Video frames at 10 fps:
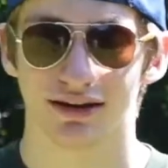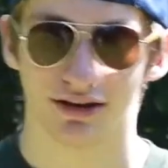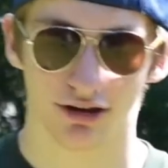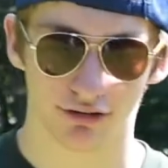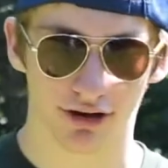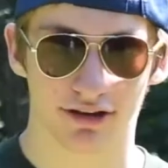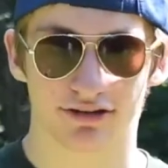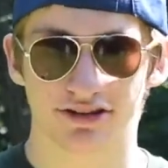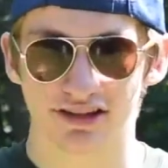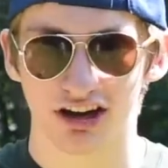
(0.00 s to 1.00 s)
Alright,
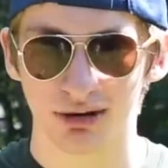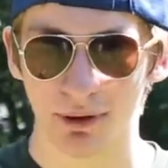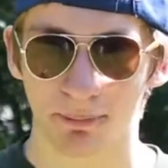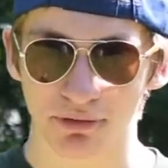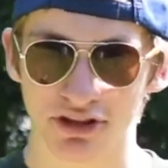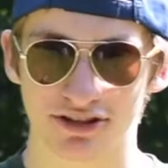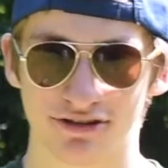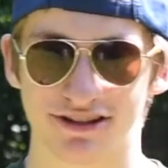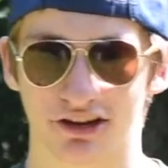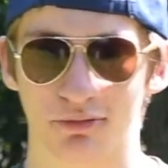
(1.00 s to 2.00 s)
let's talk about
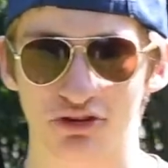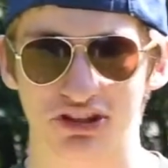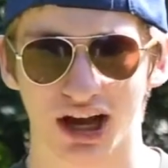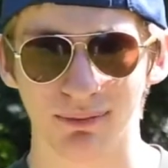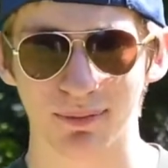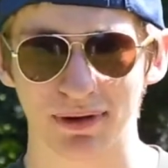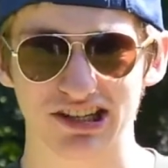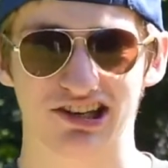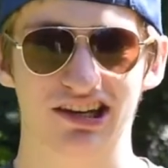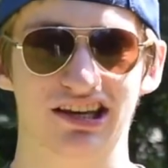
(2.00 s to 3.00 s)
blisters. Now, the most common
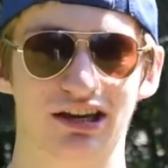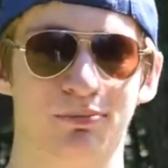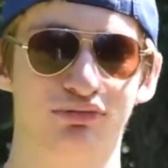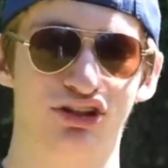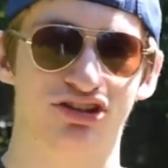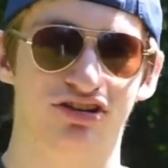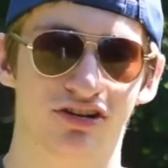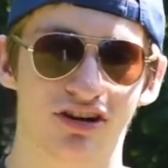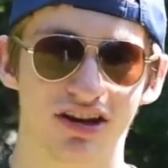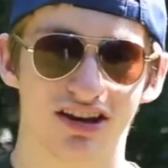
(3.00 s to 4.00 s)
place you're going to get a
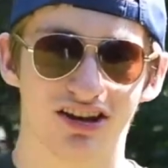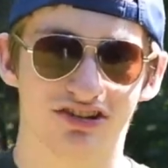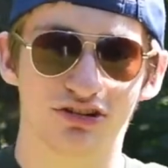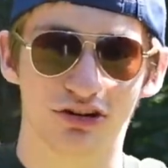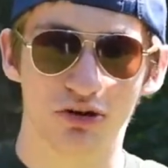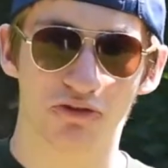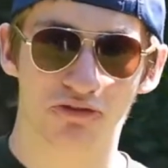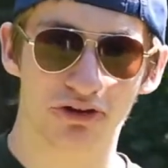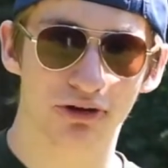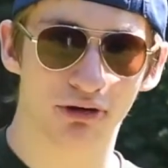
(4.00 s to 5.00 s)
blister is on your
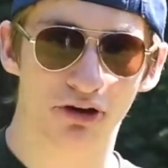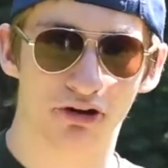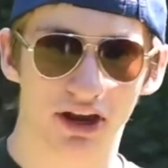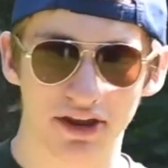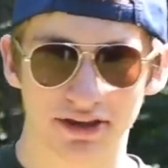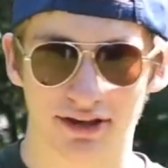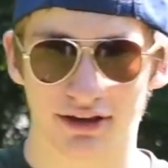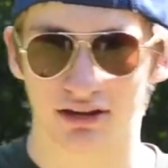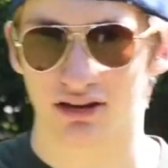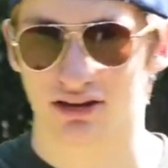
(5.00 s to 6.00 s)
foot while you're
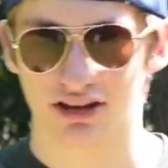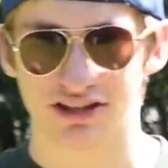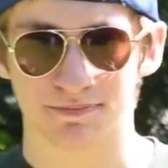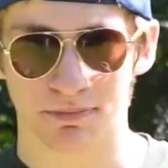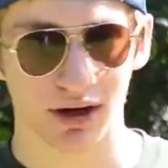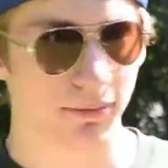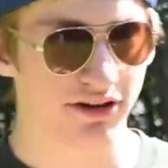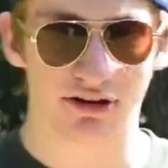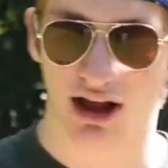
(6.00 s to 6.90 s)
hiking, because probably you don't